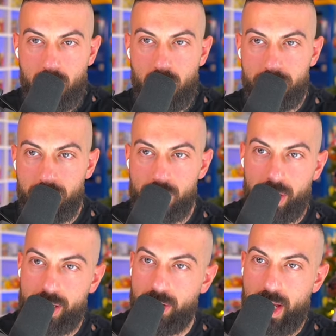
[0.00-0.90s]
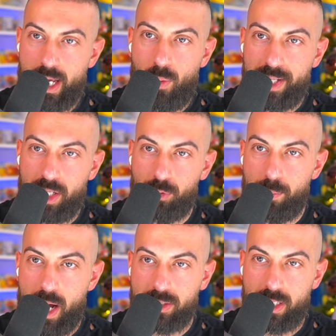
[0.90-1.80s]
Oh, dude, sorry to hear that. Yeah, watch out for
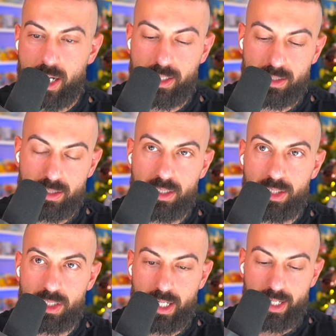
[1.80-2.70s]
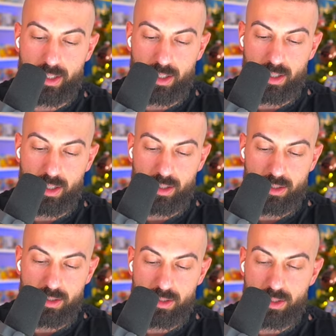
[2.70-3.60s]
bots, guys, in the chat.
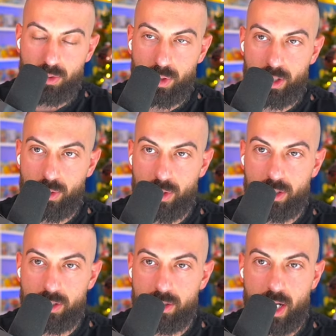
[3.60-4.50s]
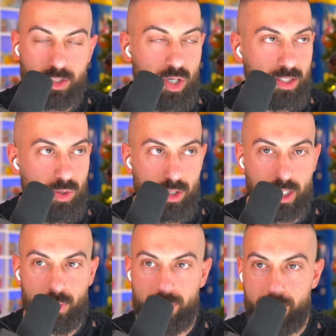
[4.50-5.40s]
They're really annoying. I try so hard
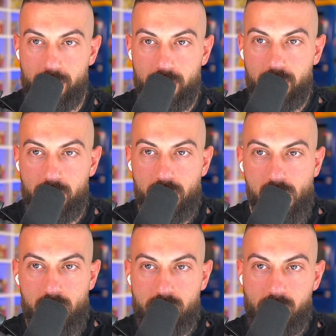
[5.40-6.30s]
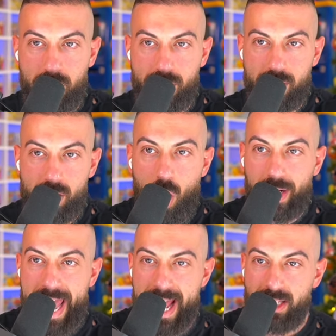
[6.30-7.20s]
to get rid of them. Just
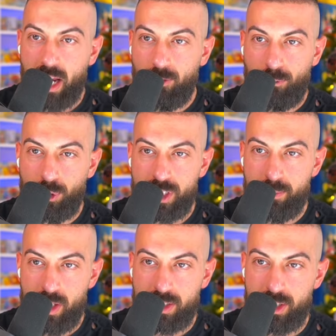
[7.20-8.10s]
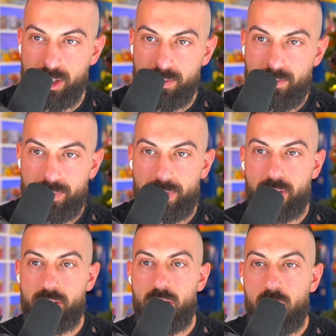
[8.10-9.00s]
Arcade, thank you for 14 months, dude.
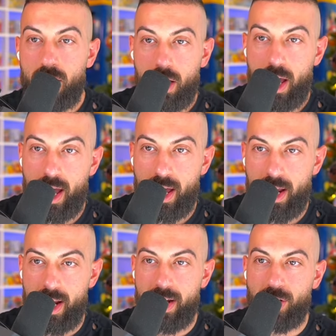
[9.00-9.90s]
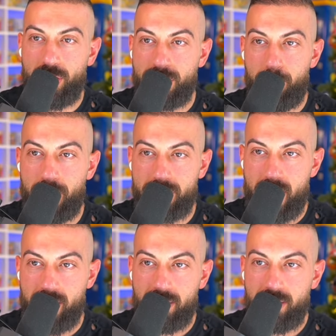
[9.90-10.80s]
Hey, yo, it's your
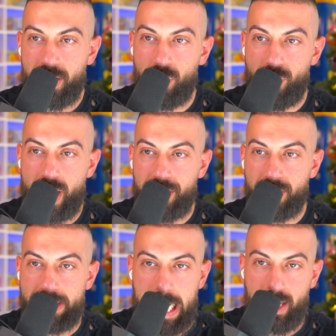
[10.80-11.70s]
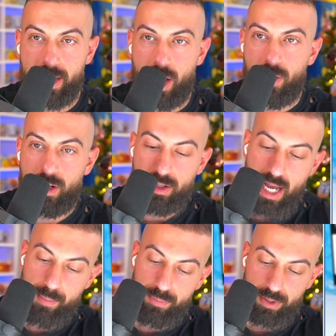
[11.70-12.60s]
birthday? You're on vacation on Thailand? Yo,
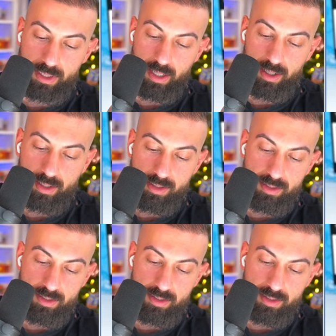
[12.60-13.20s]
happy birthday.